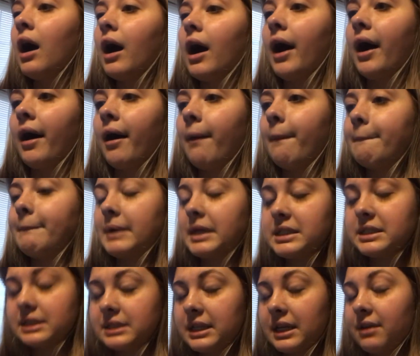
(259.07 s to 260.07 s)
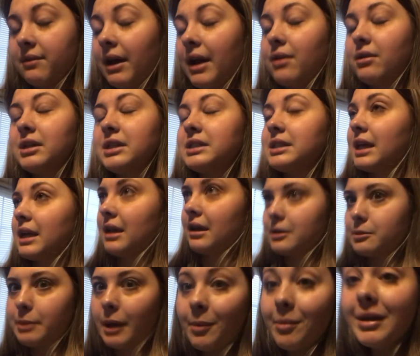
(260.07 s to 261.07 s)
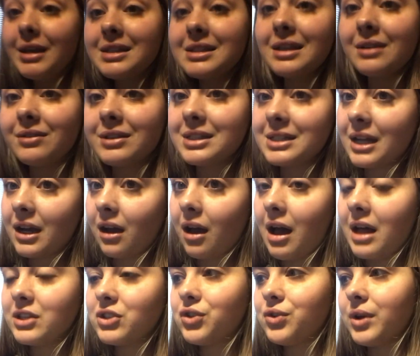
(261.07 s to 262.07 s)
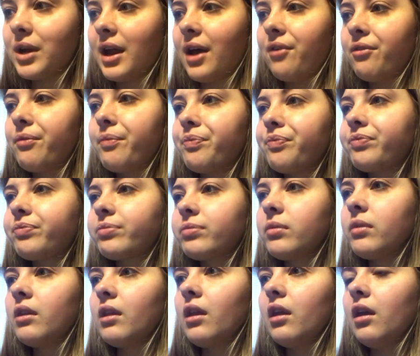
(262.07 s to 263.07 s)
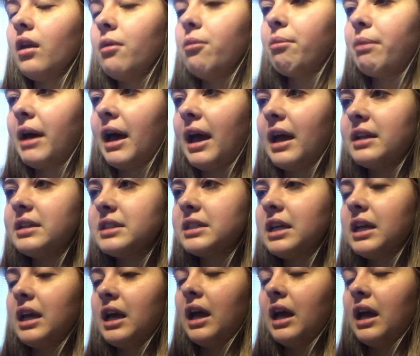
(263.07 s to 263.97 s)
because um, it's like a virus that kills puppies if it's not caught soon enough. But